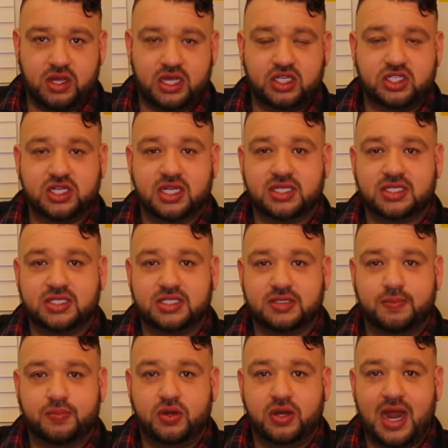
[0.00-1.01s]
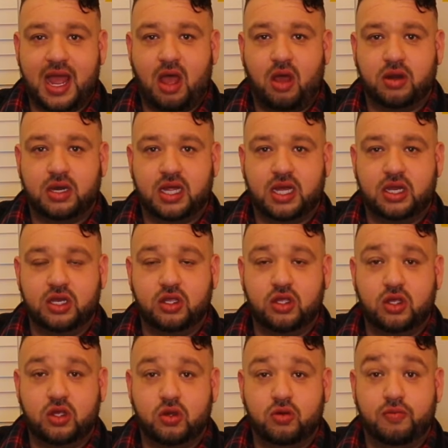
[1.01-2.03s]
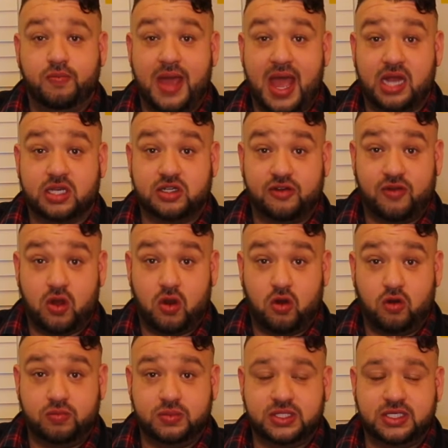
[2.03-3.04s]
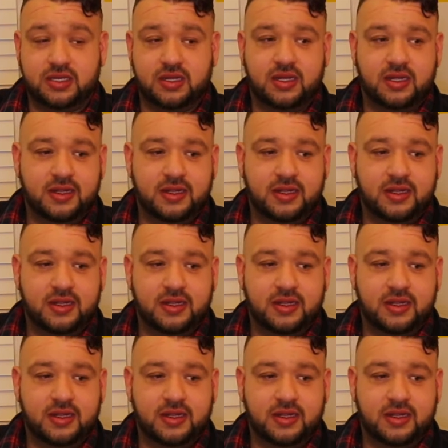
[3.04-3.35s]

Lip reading: He just put out a new batch of homes.